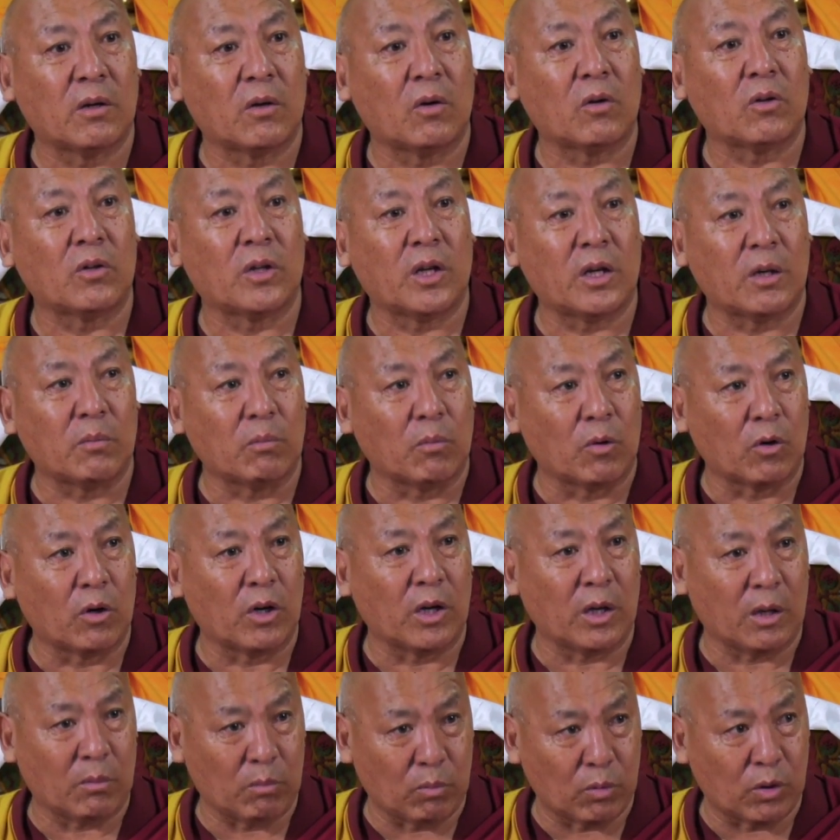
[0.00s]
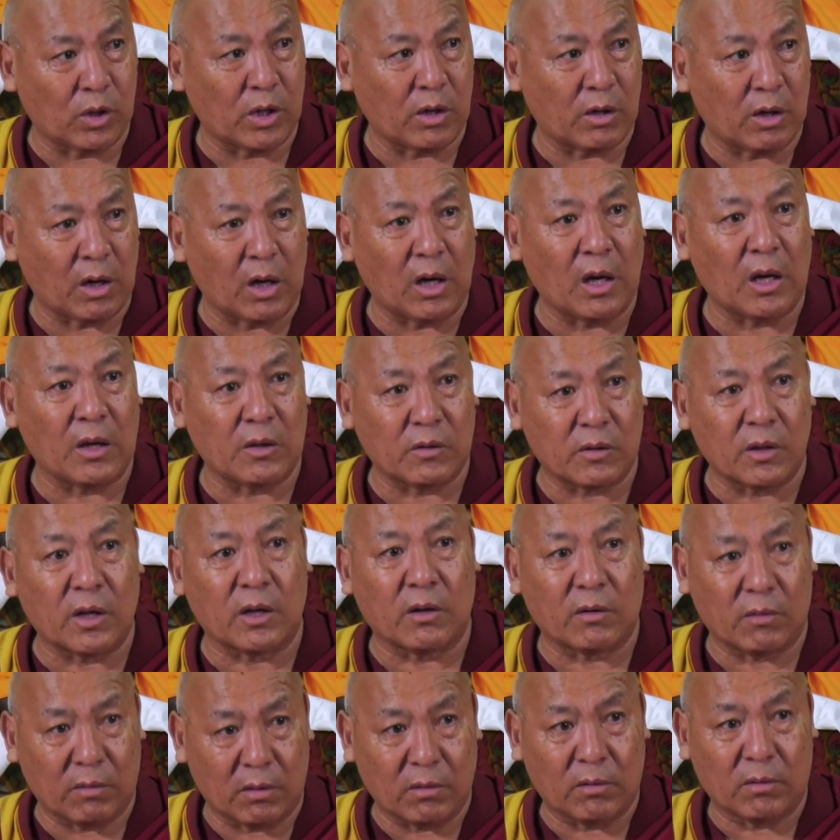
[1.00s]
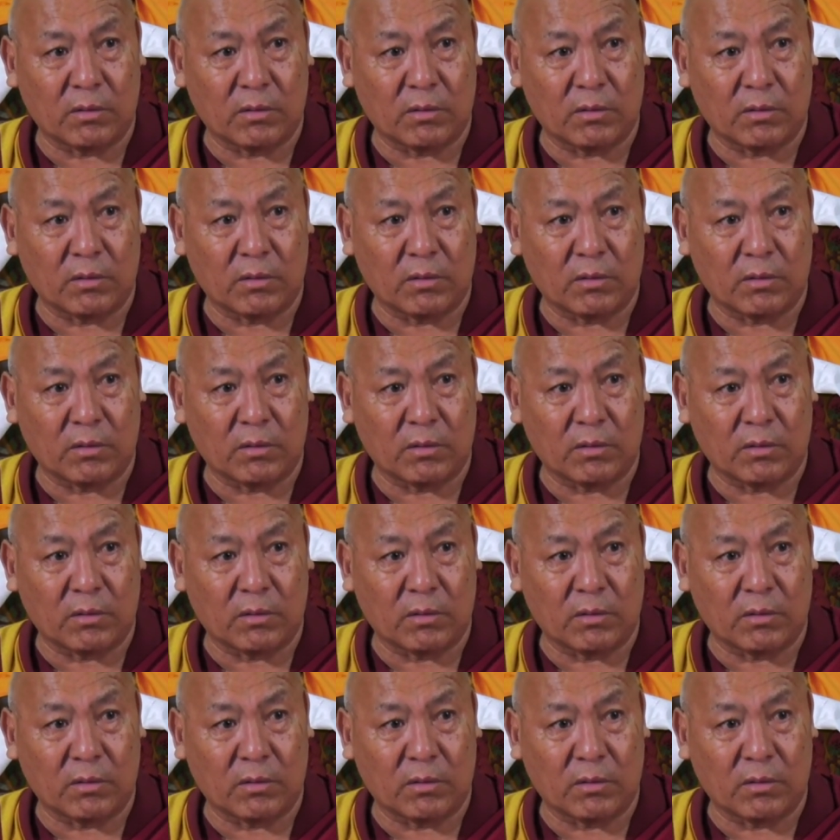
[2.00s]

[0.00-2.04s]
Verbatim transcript: On that morning, Buddha realized that